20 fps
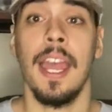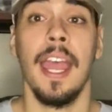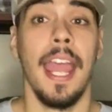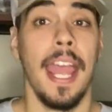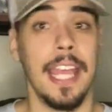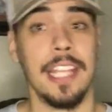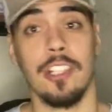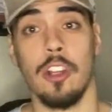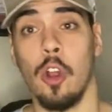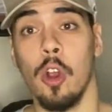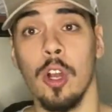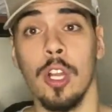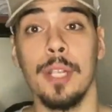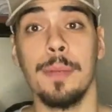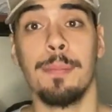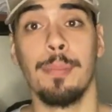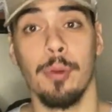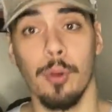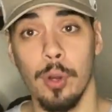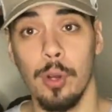has already
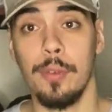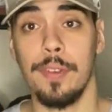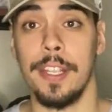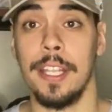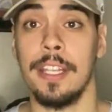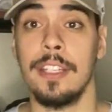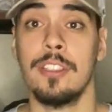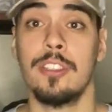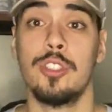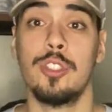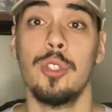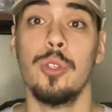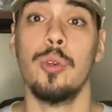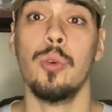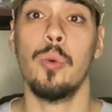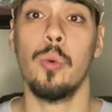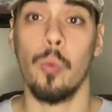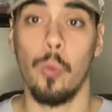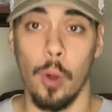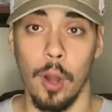proven to
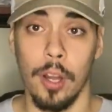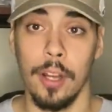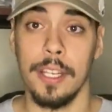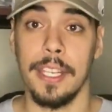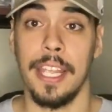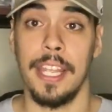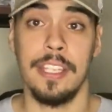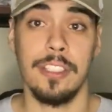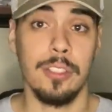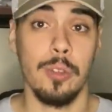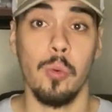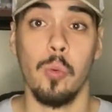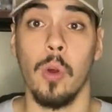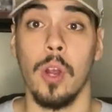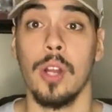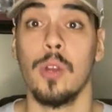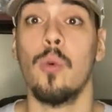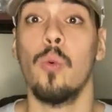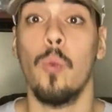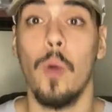work and to
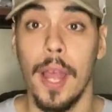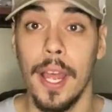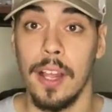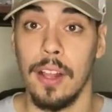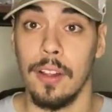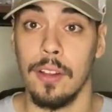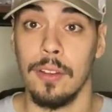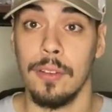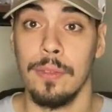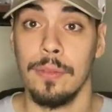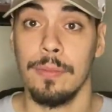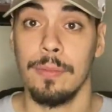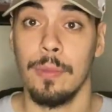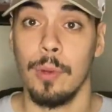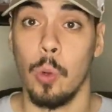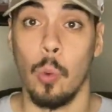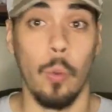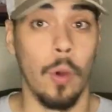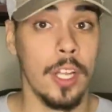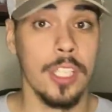work well
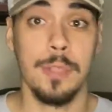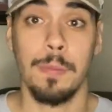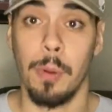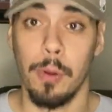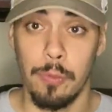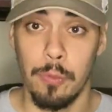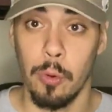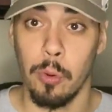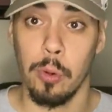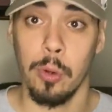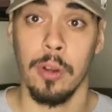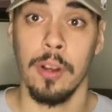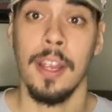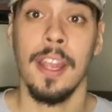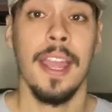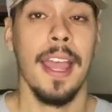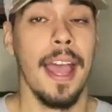once before.